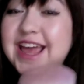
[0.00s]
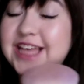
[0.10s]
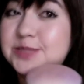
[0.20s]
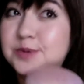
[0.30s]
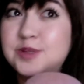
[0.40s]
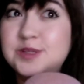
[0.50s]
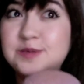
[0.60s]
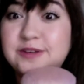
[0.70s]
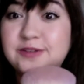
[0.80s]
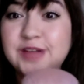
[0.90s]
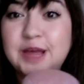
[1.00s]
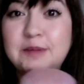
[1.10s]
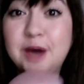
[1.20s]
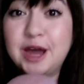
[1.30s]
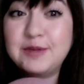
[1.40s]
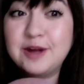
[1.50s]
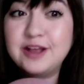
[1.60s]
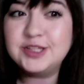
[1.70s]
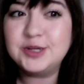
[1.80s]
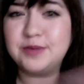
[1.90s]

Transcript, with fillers: It's supposed to be for like body bronzer,